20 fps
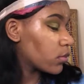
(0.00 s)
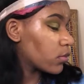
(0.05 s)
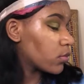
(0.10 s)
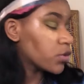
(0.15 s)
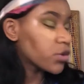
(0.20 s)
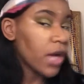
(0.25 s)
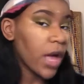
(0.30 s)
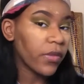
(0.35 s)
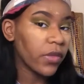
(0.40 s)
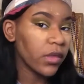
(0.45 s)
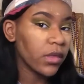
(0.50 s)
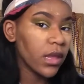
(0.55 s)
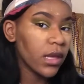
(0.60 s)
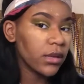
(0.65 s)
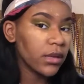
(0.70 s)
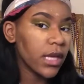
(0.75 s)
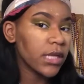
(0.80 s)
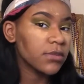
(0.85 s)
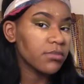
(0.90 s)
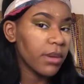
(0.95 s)
See, I think
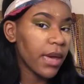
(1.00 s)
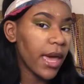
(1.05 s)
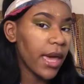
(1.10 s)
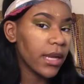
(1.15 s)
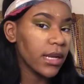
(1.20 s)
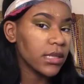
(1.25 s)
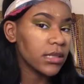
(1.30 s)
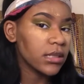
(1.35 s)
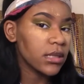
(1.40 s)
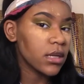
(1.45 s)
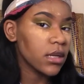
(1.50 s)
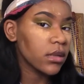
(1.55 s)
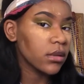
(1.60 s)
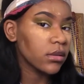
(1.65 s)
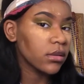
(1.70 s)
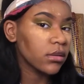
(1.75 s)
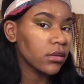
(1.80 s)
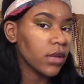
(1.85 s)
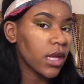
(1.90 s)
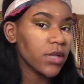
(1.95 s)
that's bad, isn't it?
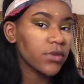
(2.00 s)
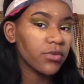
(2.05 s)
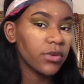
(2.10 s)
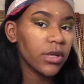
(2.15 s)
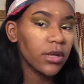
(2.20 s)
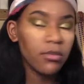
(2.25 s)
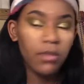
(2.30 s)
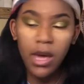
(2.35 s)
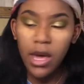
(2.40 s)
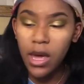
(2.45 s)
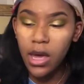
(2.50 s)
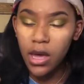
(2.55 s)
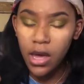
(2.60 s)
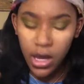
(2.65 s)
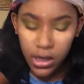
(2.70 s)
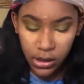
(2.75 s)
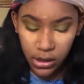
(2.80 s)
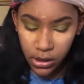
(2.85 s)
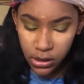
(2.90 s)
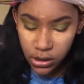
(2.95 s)
That's freaking bad. I
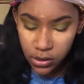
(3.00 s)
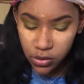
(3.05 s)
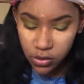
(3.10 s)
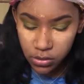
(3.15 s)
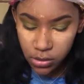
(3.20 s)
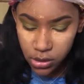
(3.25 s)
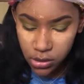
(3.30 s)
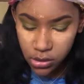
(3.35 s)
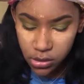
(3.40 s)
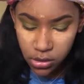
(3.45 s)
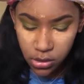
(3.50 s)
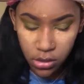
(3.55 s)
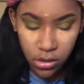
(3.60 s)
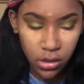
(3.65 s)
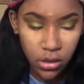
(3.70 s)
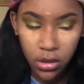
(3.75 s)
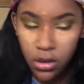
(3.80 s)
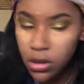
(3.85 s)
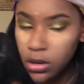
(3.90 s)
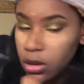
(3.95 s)
think I did too much.
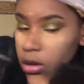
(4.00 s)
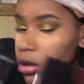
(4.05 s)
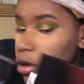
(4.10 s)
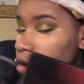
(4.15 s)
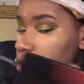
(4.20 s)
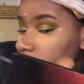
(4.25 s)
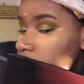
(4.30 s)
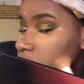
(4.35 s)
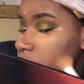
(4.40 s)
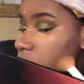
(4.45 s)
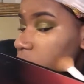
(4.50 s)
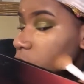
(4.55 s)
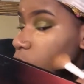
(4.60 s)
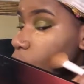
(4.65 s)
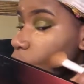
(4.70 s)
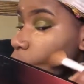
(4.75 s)
OMG.